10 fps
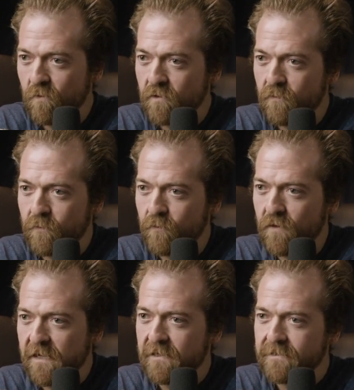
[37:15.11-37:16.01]
You
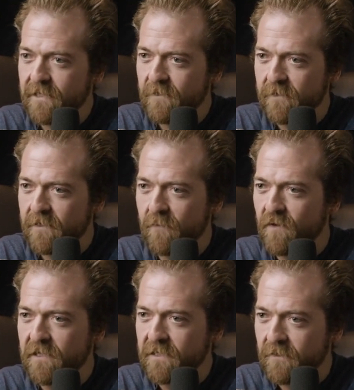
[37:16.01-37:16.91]
prick our skin, we're going to
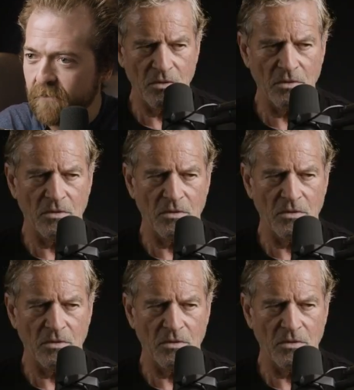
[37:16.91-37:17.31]
bleed. We're mm.